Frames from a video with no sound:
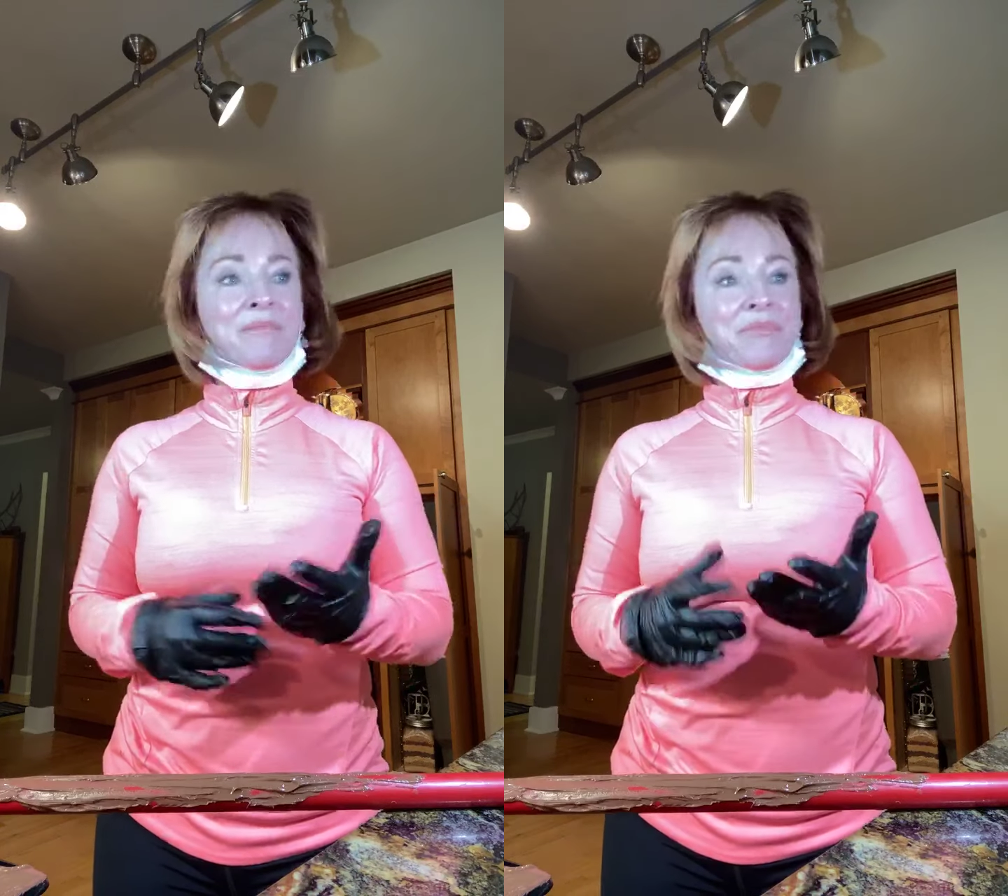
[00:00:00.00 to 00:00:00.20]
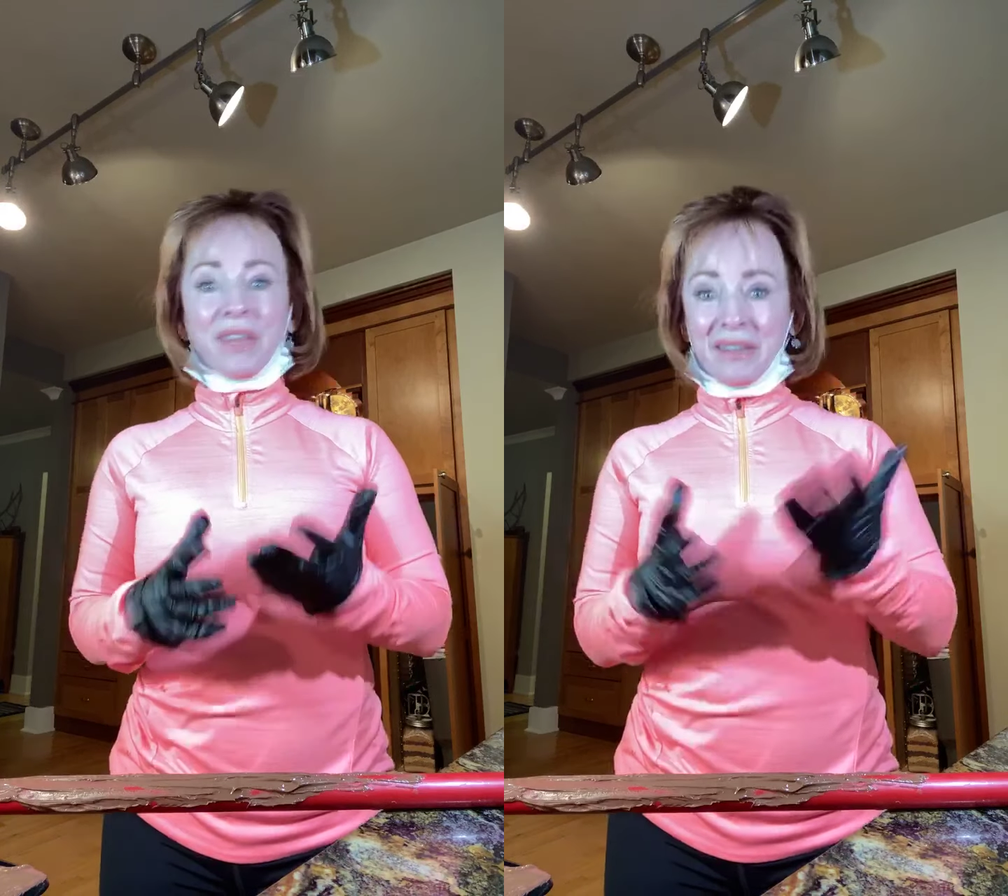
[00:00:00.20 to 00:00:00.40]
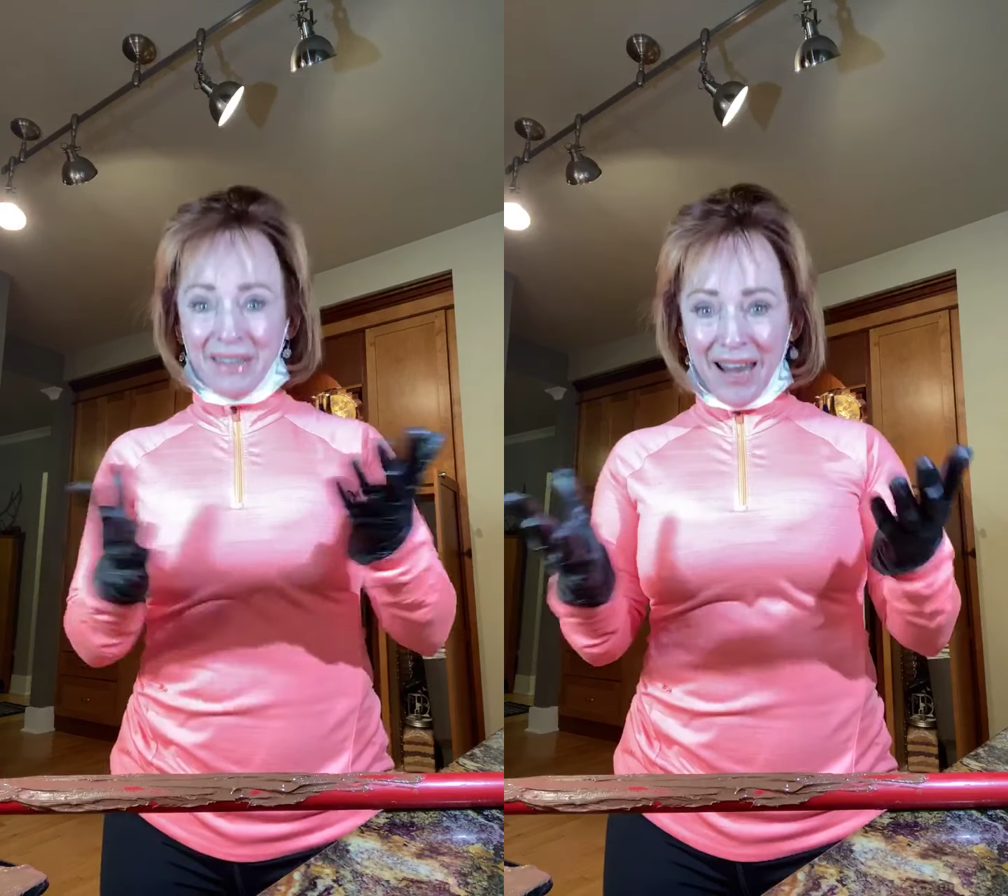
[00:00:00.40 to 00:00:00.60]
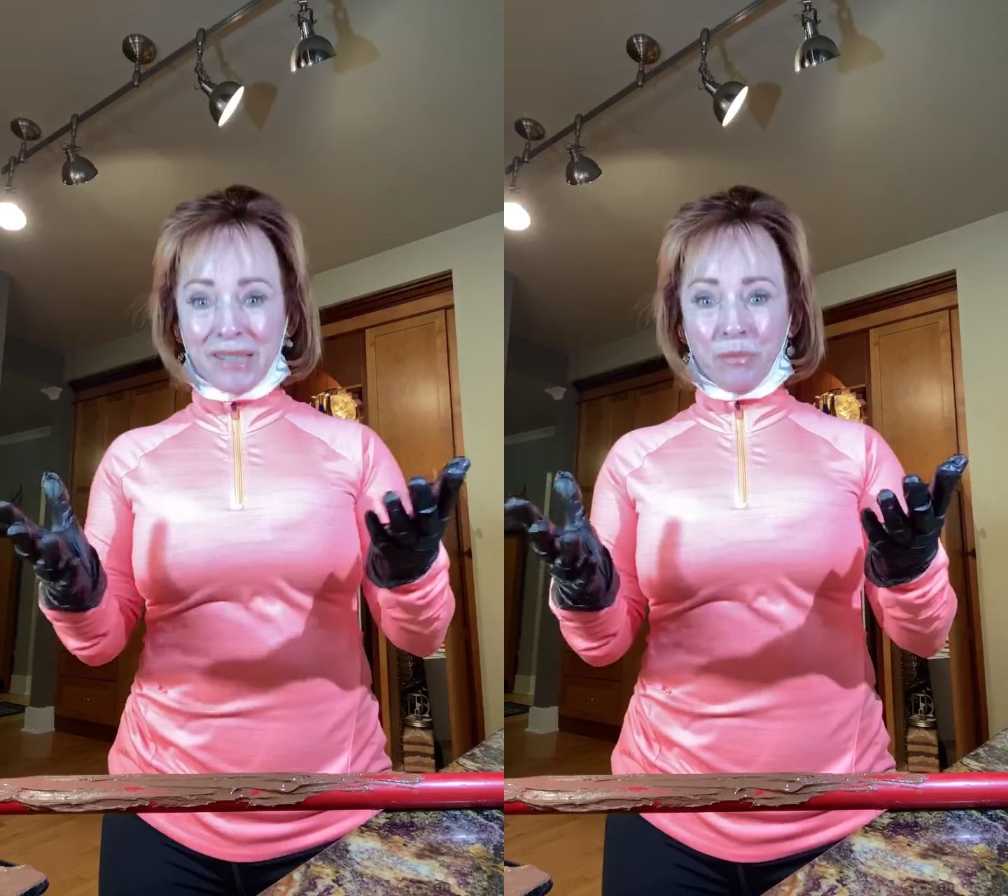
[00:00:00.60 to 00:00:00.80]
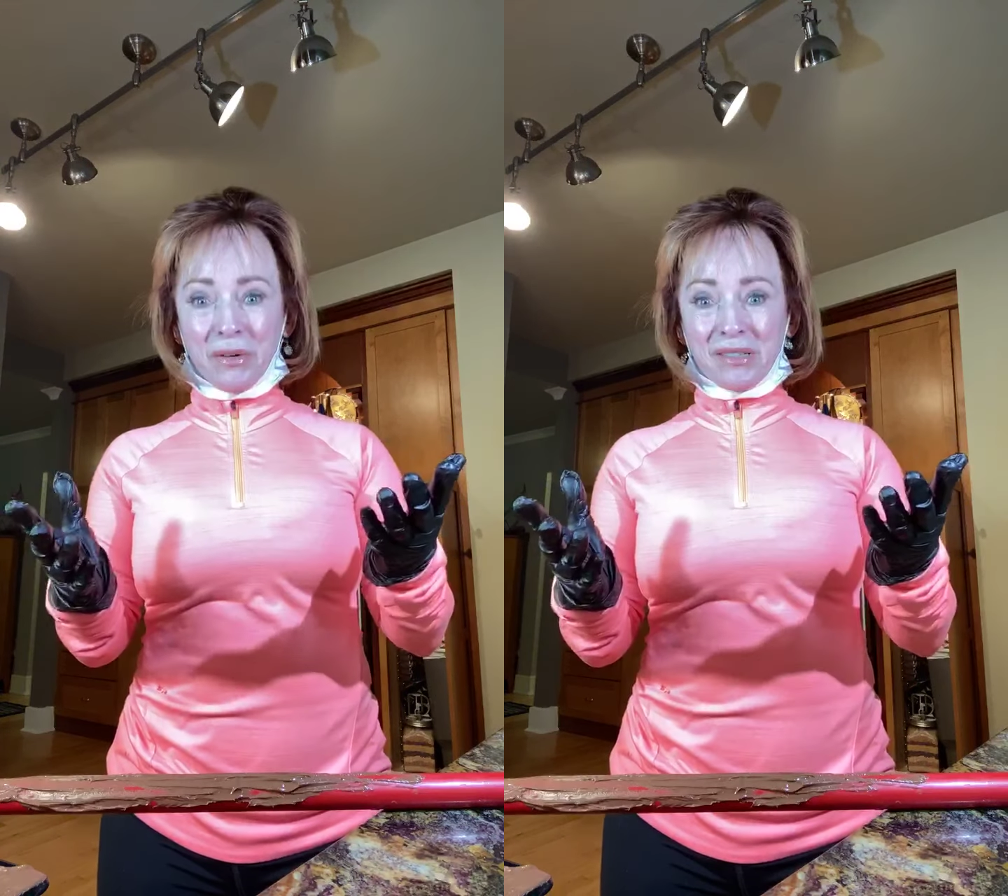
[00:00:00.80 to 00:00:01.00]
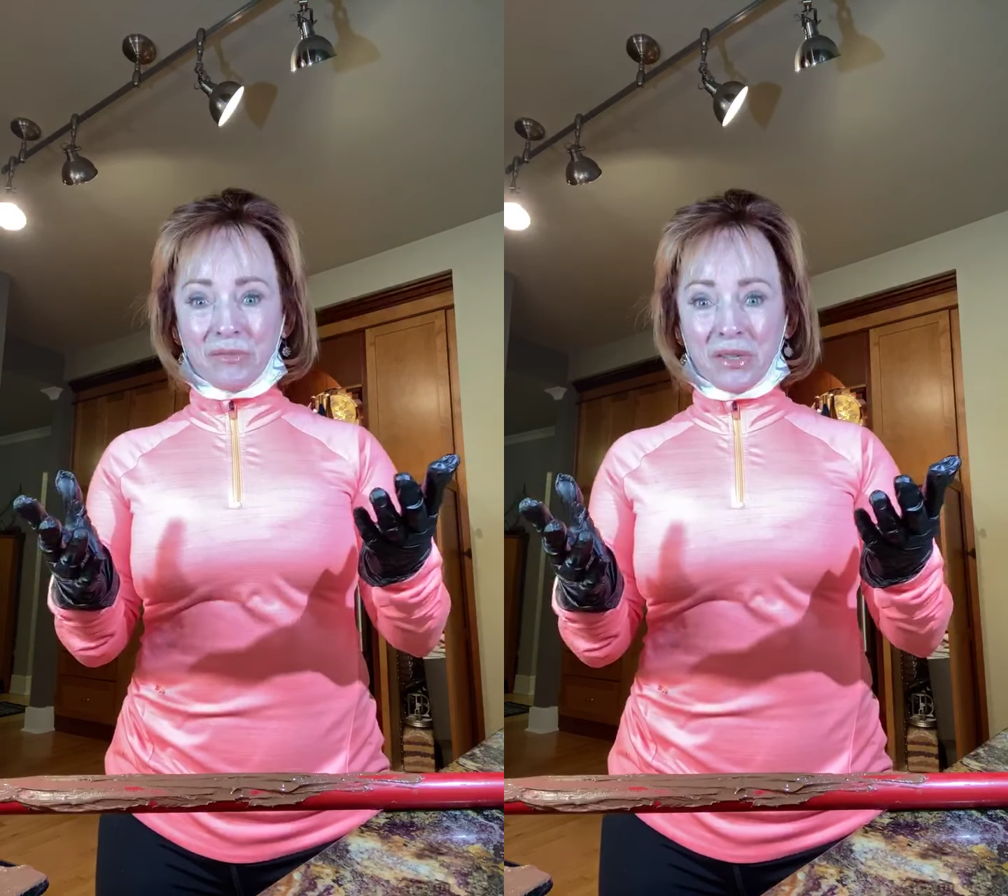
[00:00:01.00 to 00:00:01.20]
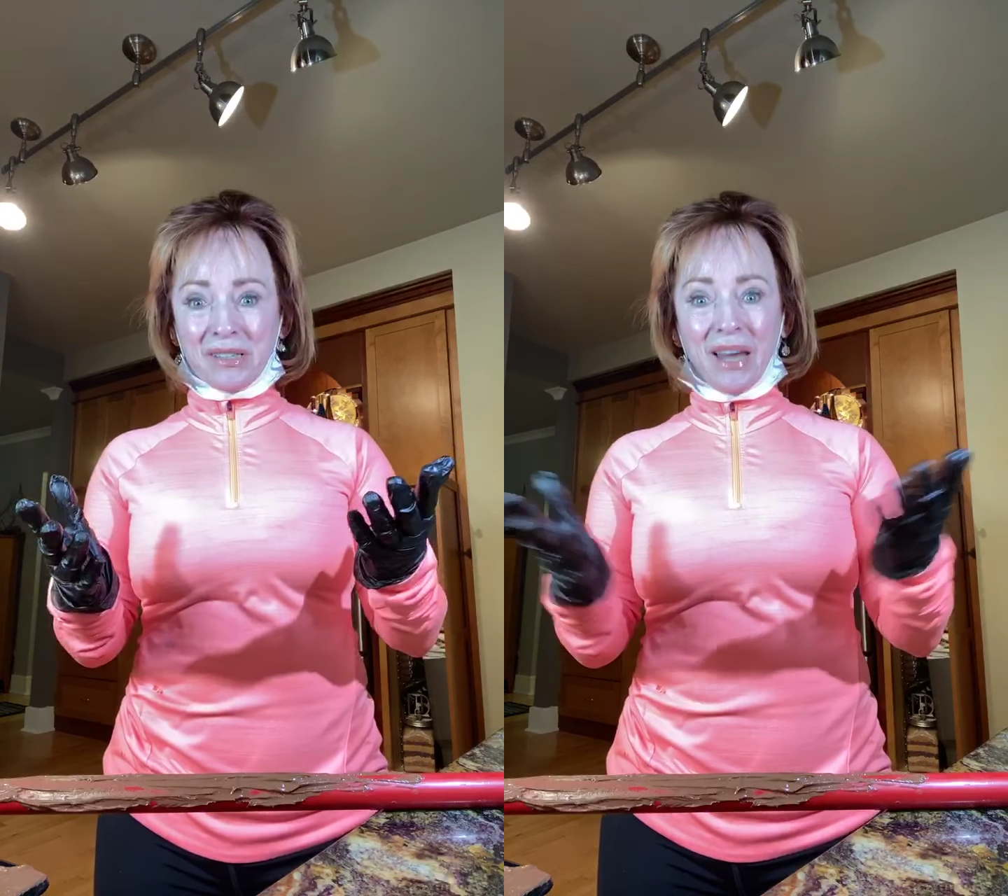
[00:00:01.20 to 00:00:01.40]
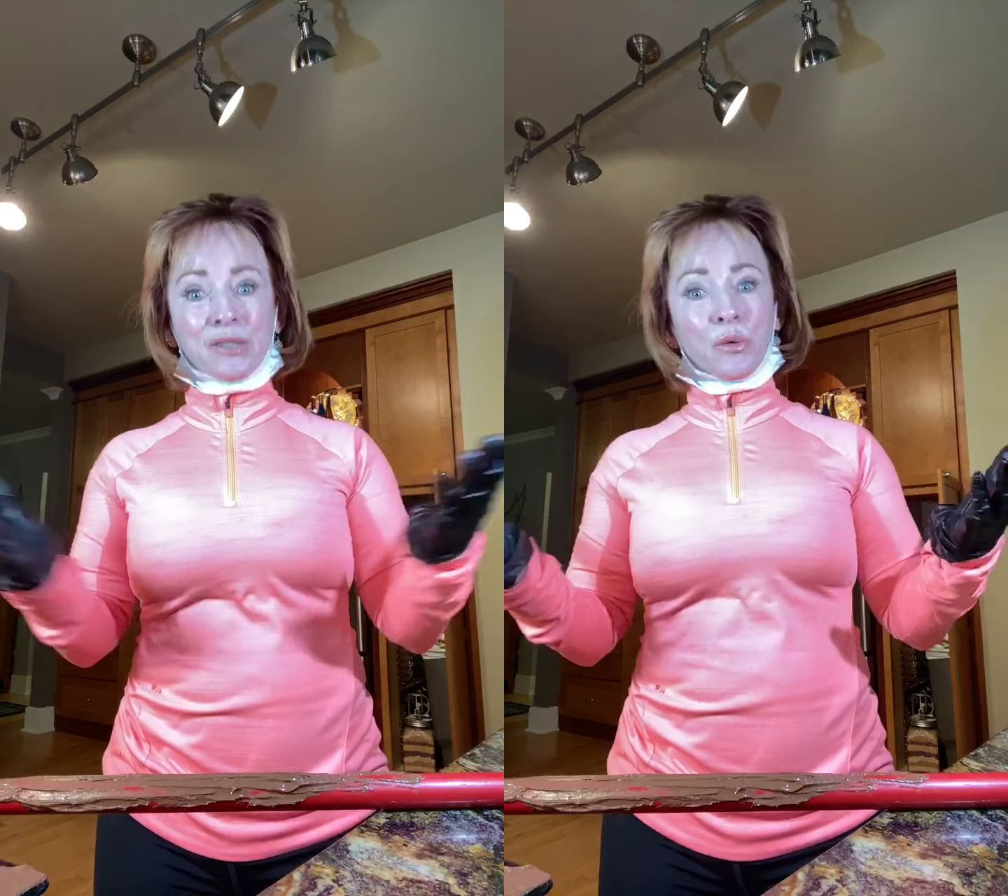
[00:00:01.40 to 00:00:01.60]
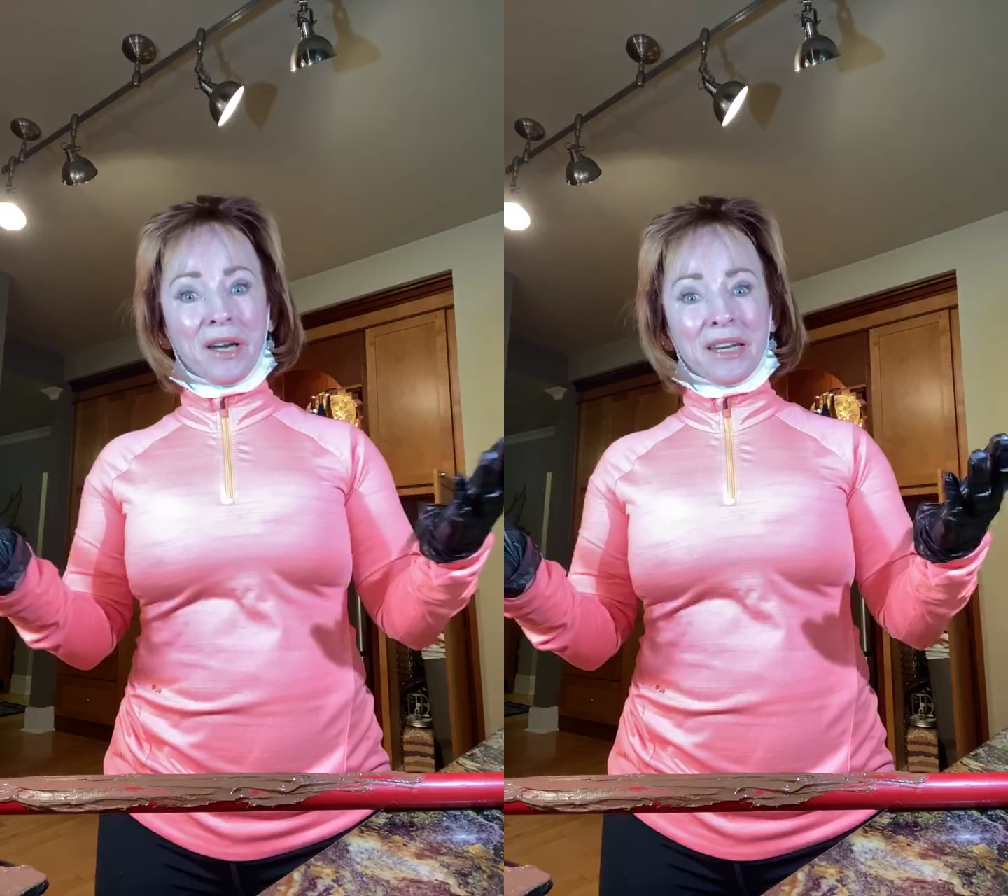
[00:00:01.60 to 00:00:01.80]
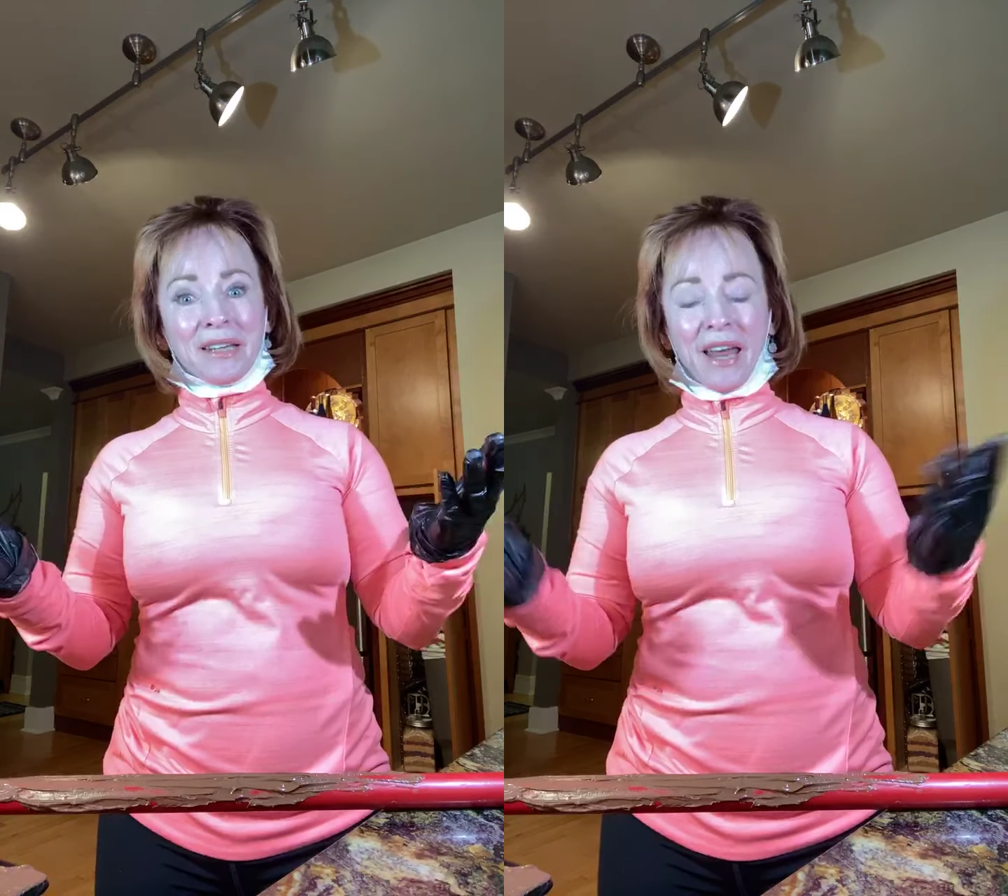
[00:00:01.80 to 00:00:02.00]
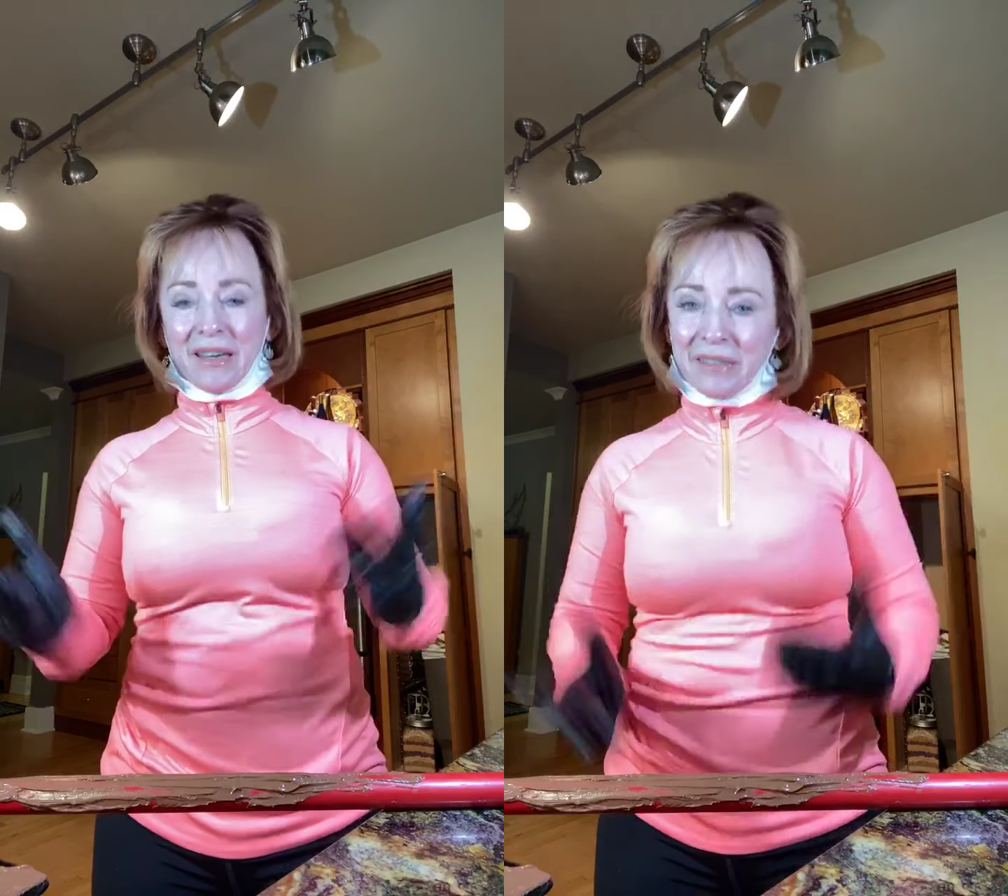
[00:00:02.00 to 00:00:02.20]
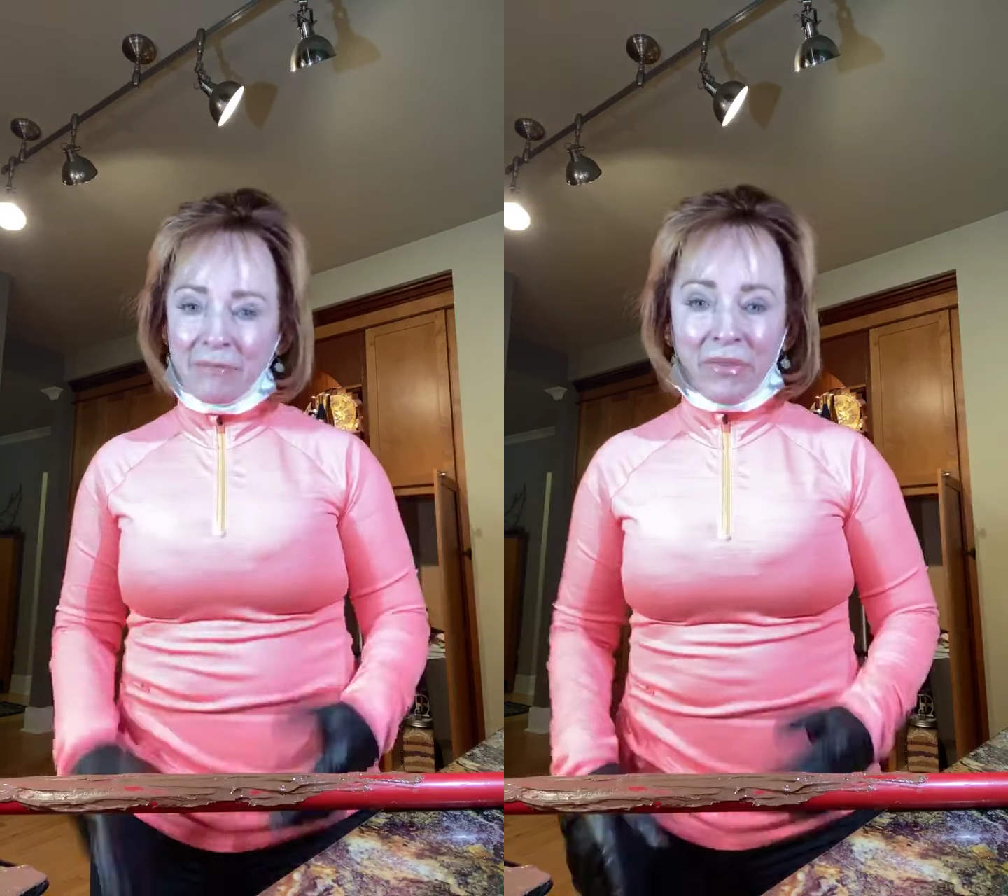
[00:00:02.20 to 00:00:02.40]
then the next person will say 20 days.